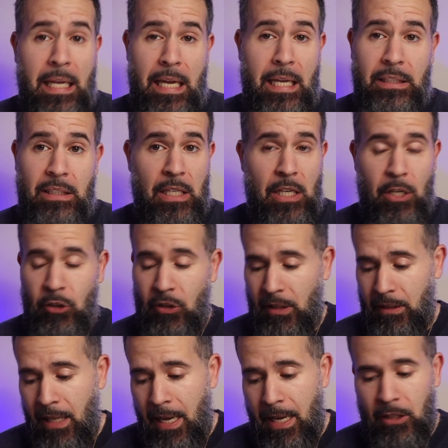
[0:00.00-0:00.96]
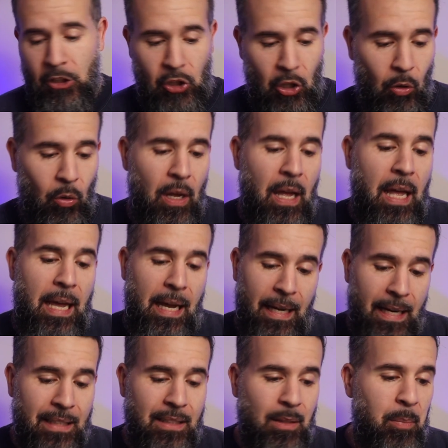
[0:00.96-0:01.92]
it's here today. So
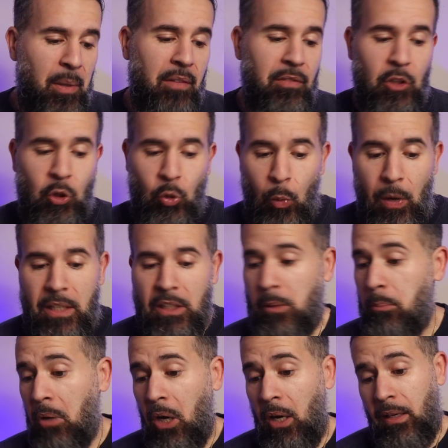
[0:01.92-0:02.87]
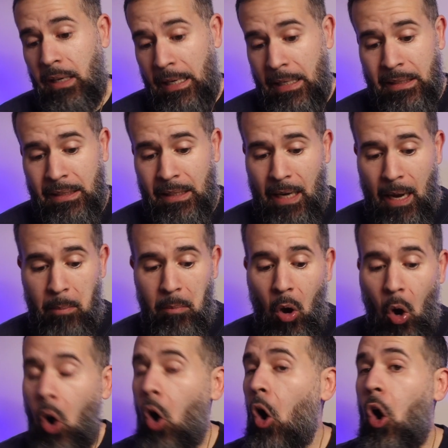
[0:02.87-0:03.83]
it is a bit of a twist, but listen, I'm
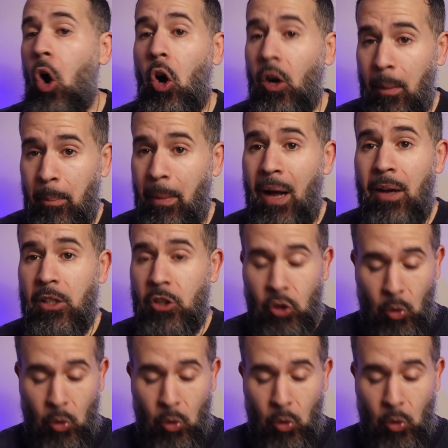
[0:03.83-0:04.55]
all about it.